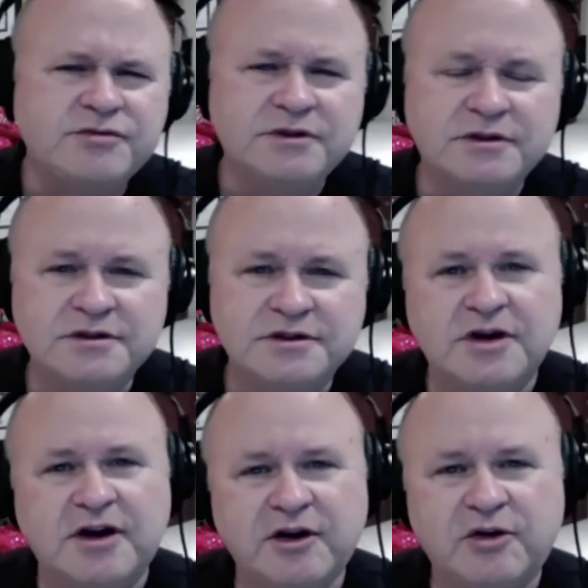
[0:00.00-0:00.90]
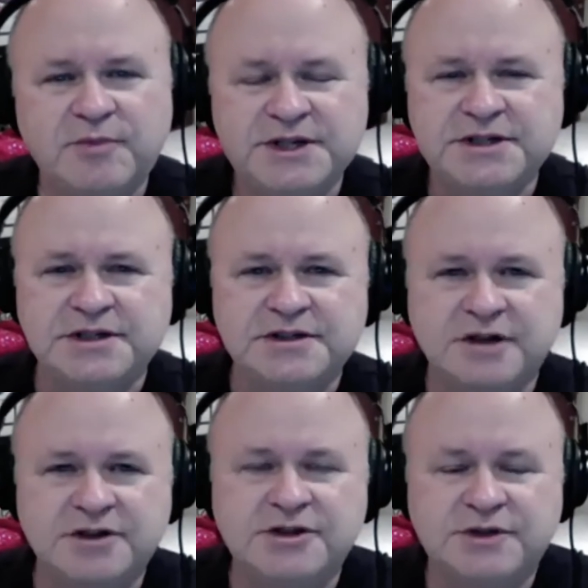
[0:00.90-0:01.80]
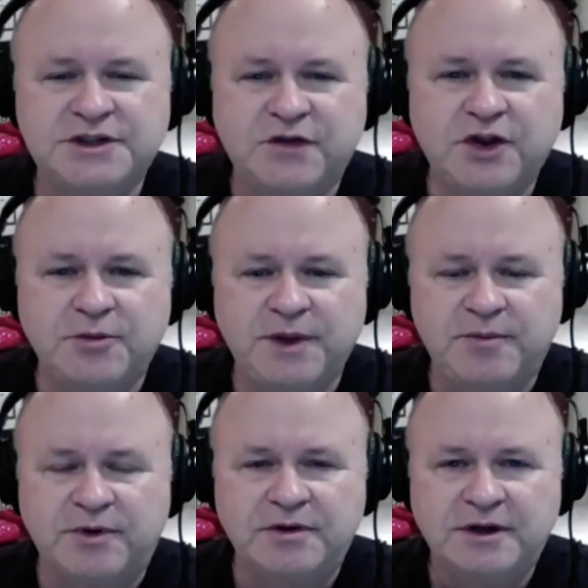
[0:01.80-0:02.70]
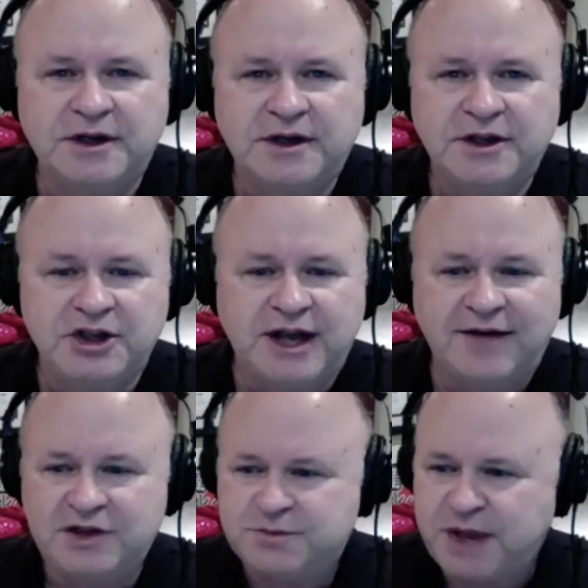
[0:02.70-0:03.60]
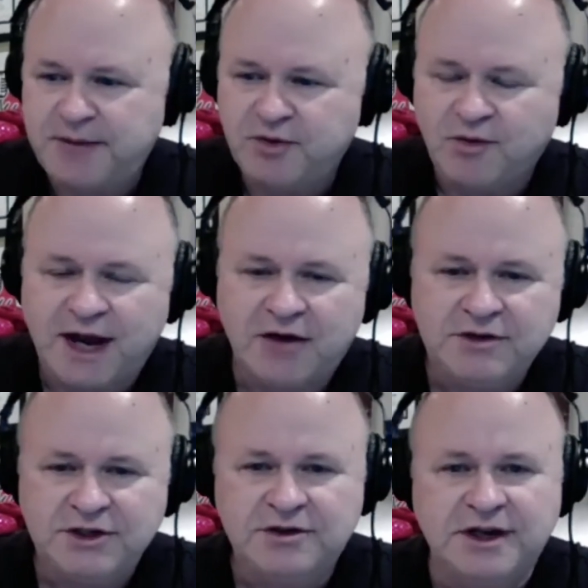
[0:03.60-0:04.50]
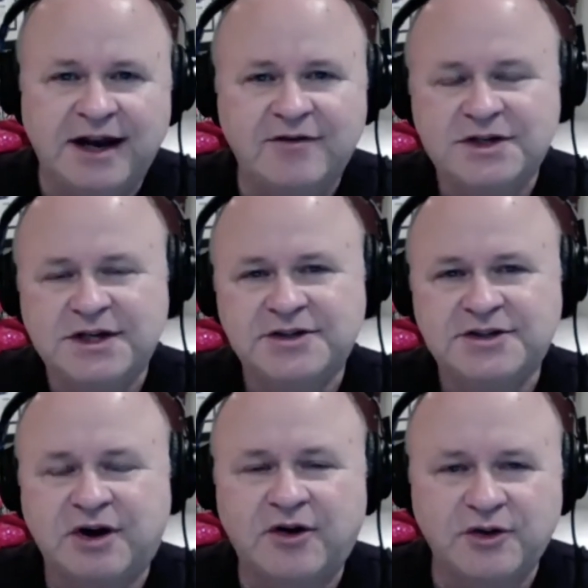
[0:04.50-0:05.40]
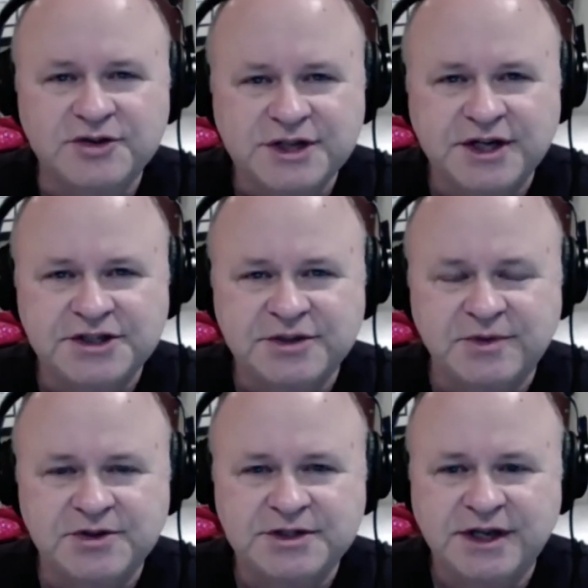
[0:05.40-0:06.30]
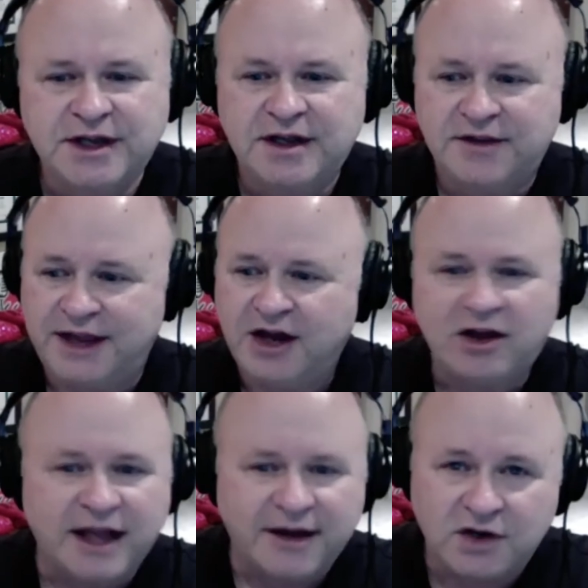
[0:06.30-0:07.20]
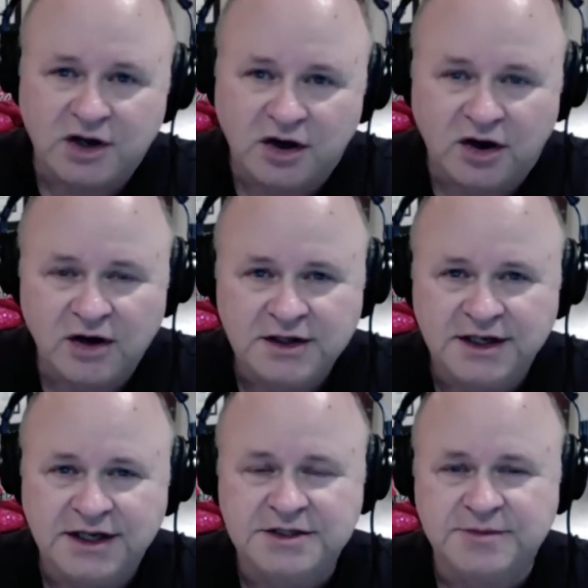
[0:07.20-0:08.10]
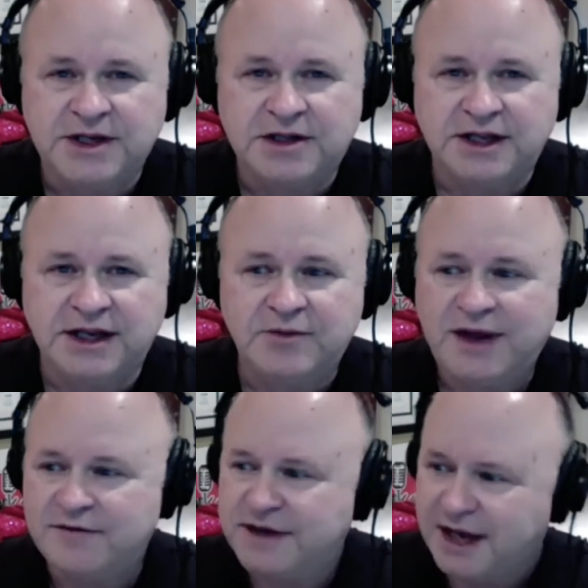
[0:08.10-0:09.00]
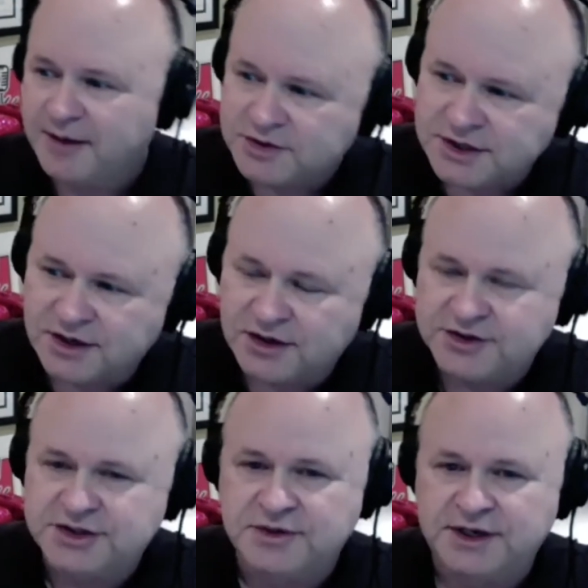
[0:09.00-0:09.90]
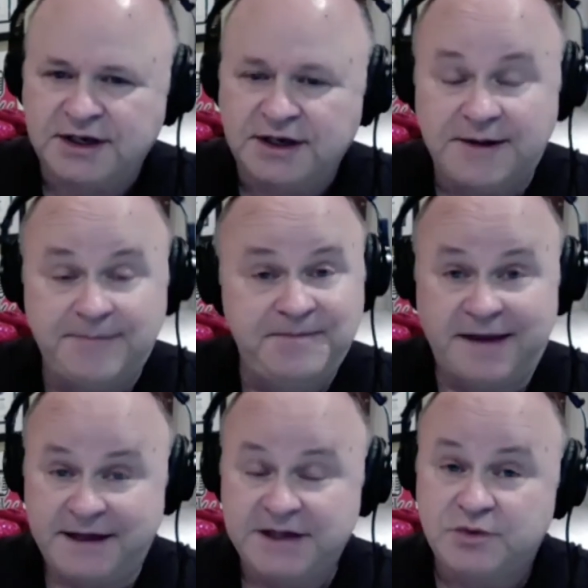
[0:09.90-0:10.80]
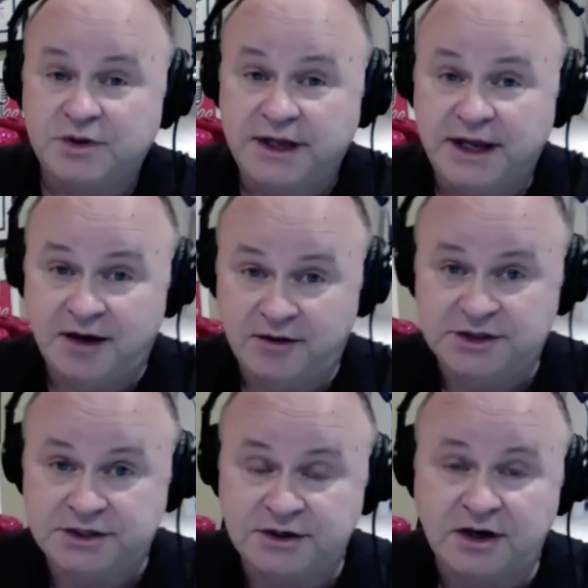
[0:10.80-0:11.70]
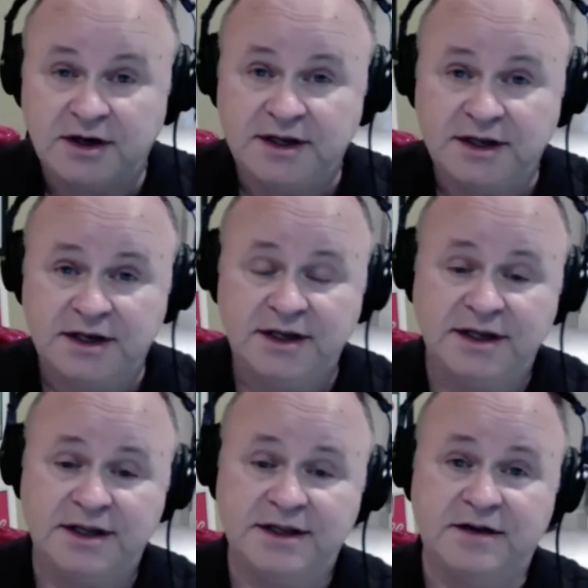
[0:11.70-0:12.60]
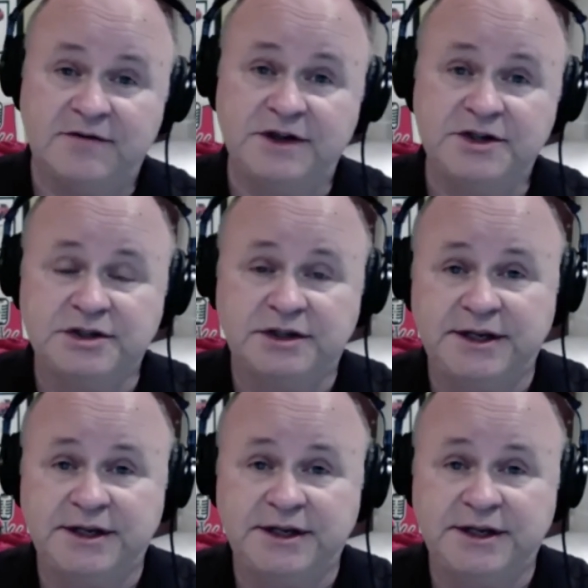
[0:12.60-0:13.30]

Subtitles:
start your own business? Start doing this for other people. You have this paper route. You could advertise to all those customers. They all have a car that needs to be cleaned. We have neighbors on our street. And that's really how it started. And then eventually